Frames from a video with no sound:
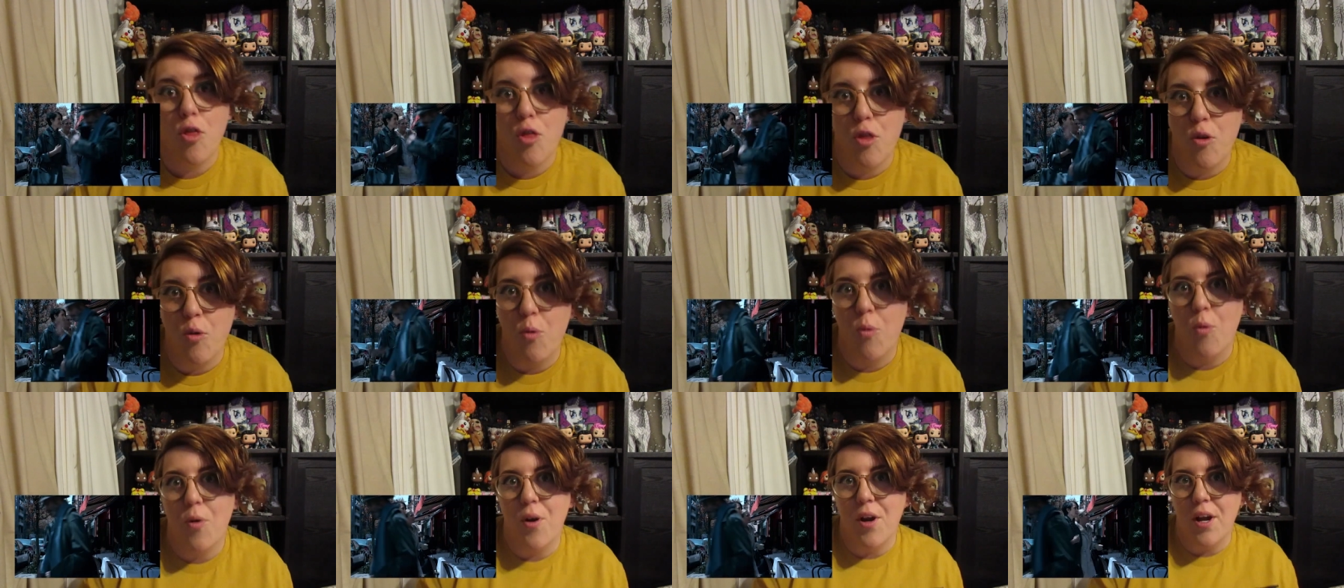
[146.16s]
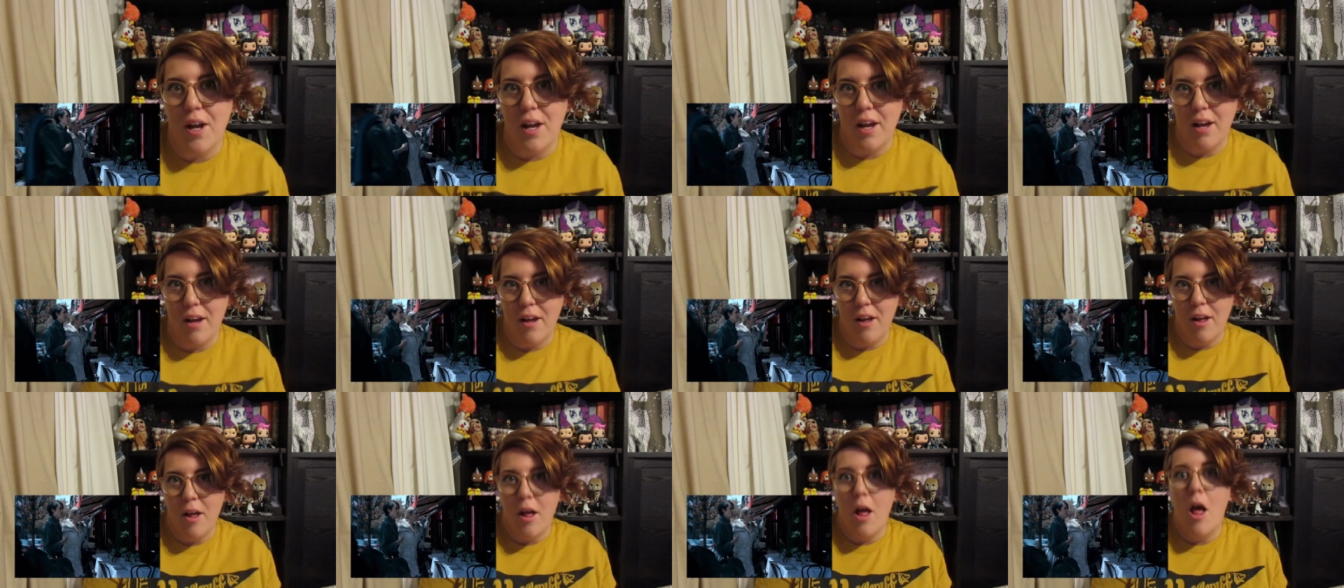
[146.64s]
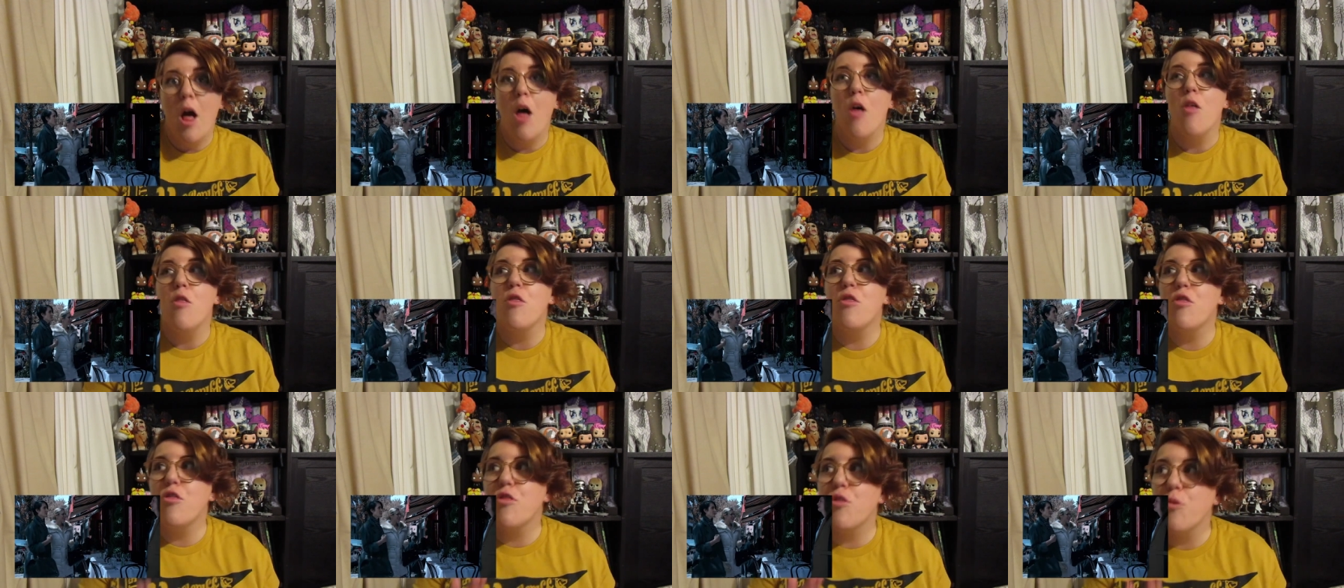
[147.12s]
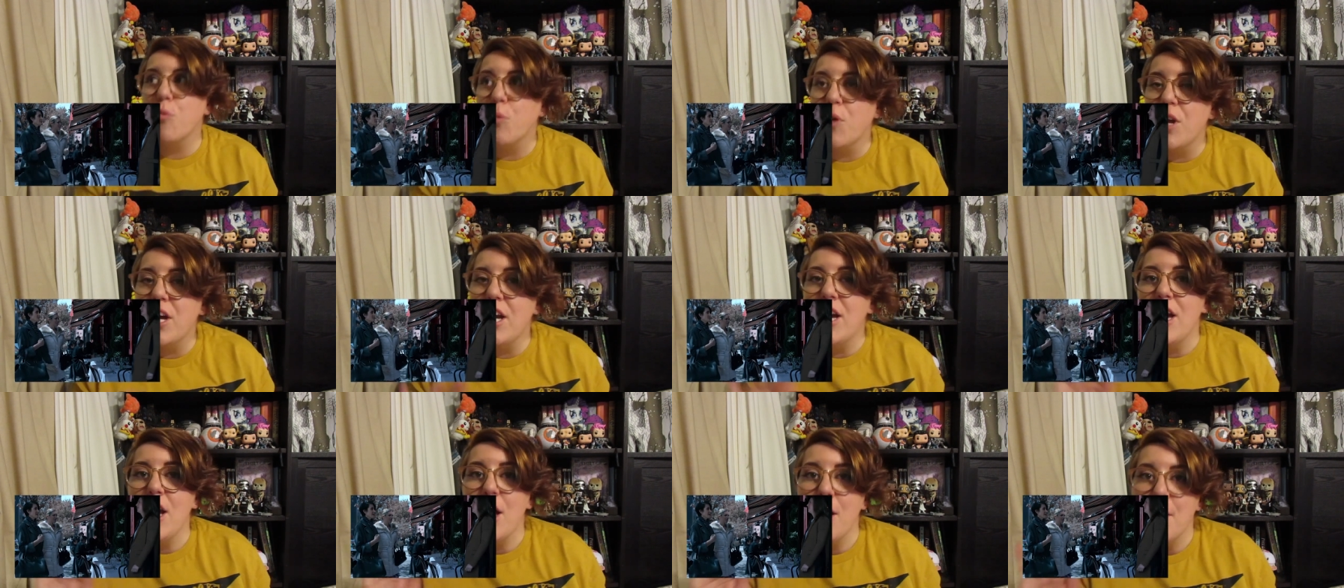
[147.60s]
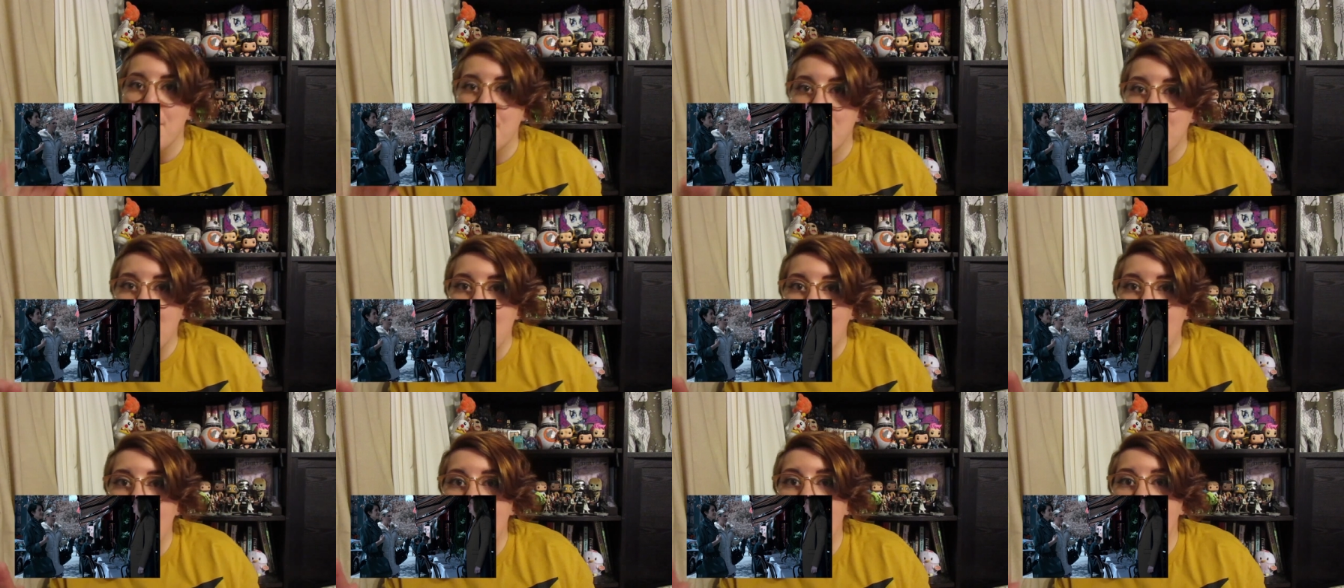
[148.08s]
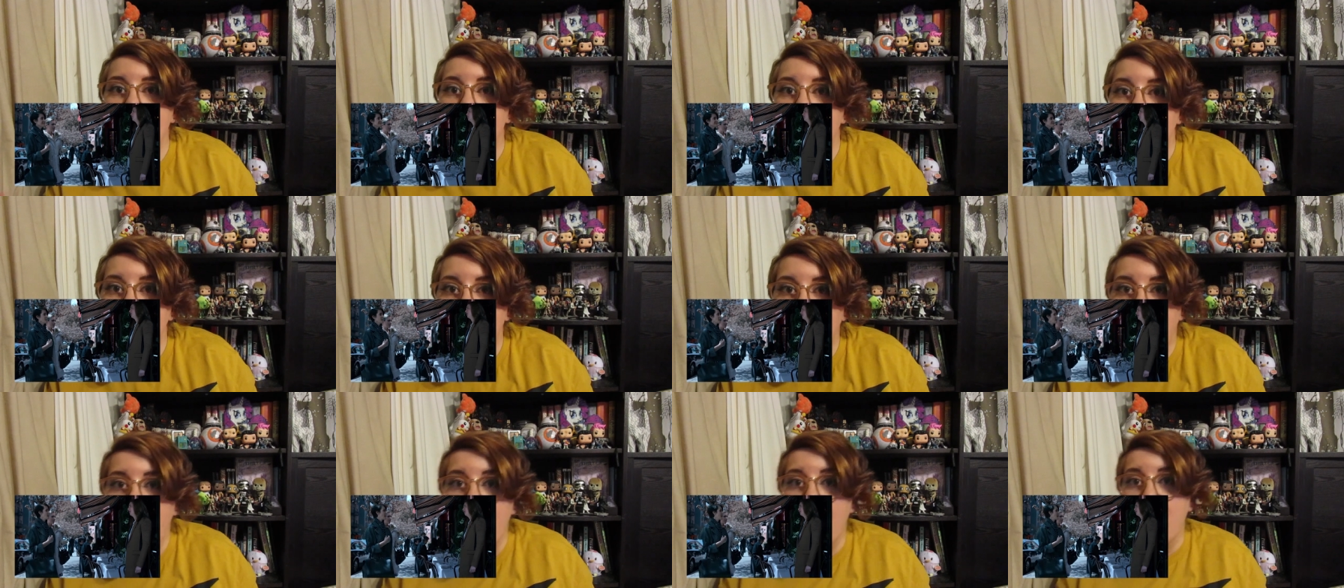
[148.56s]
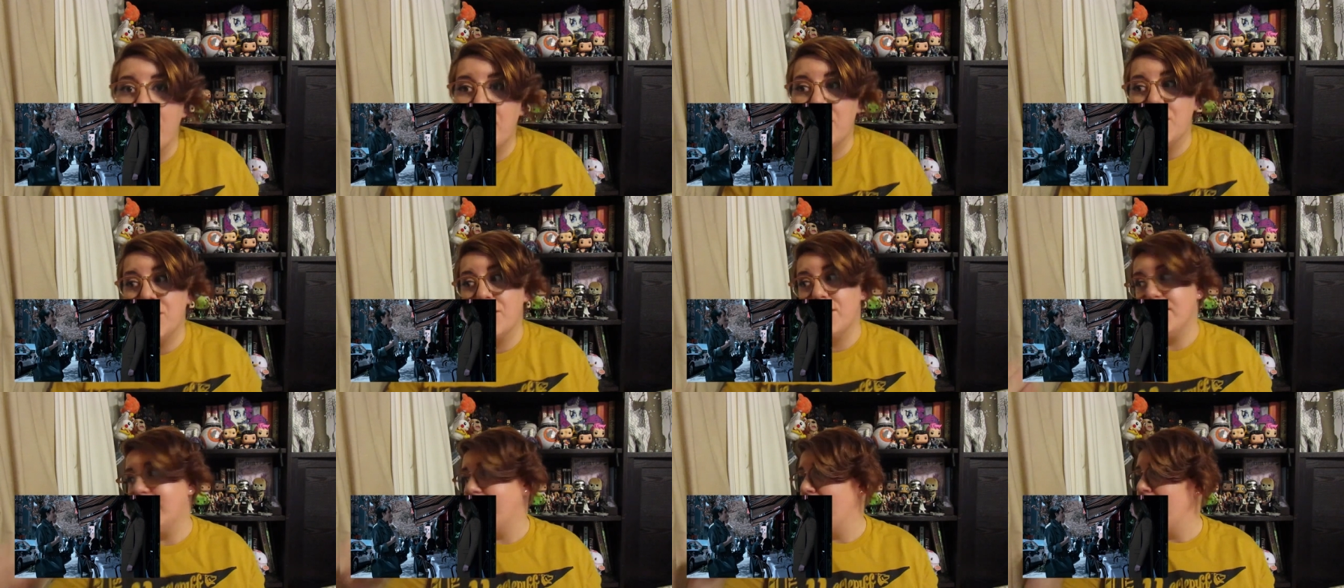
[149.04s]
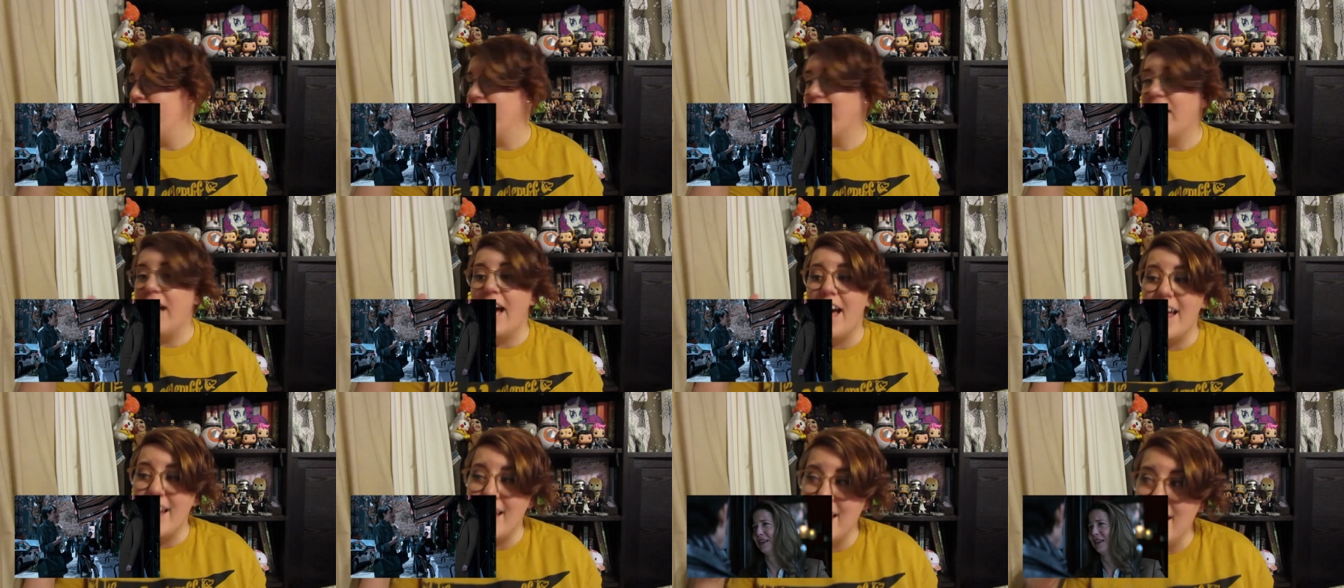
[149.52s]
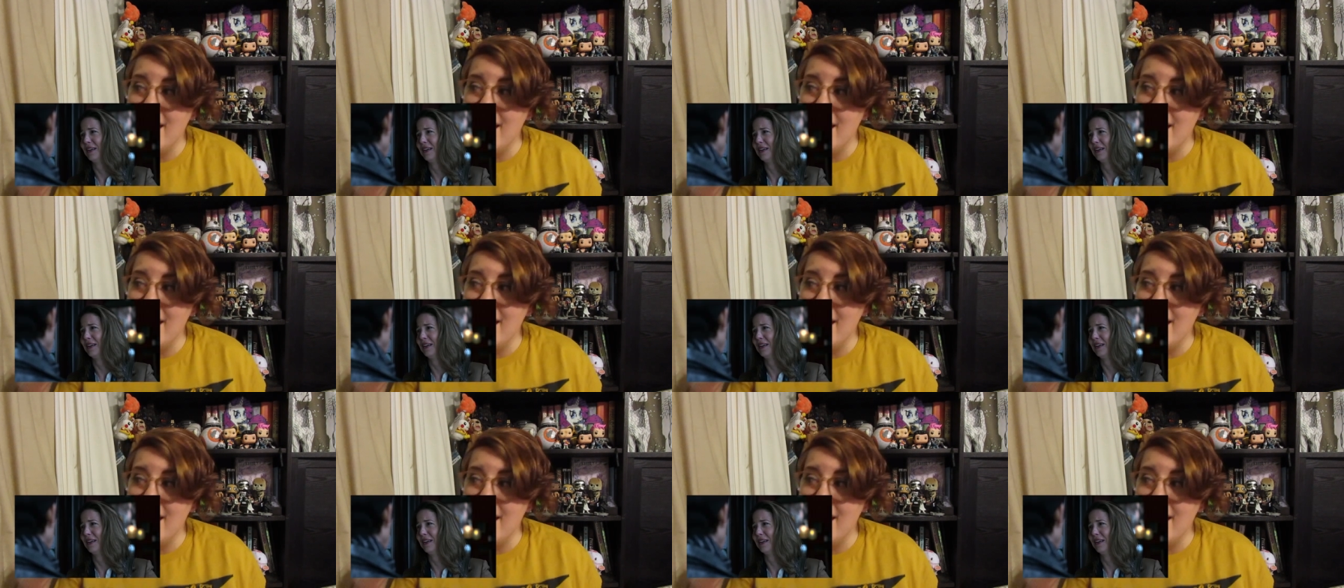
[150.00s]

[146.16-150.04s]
three. Three main characters. They've got